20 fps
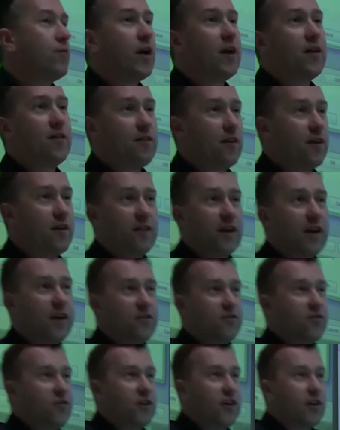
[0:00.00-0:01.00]
that,
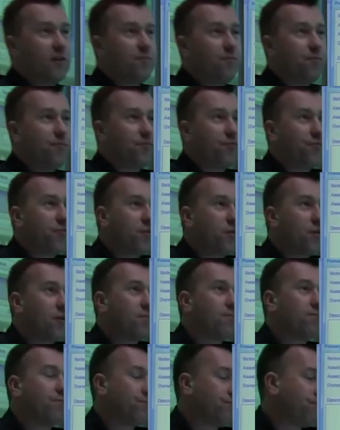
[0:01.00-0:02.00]
that's um, rather than
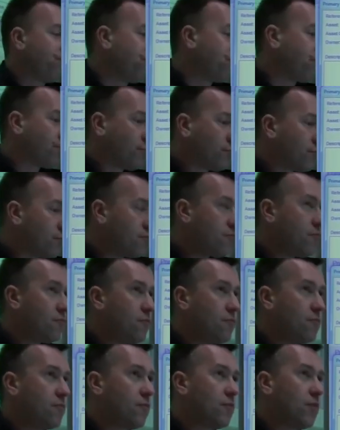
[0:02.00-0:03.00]
I mean asking.
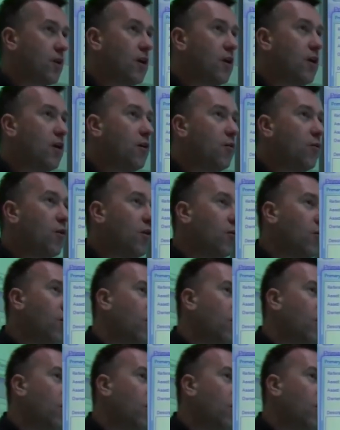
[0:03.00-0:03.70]
Well,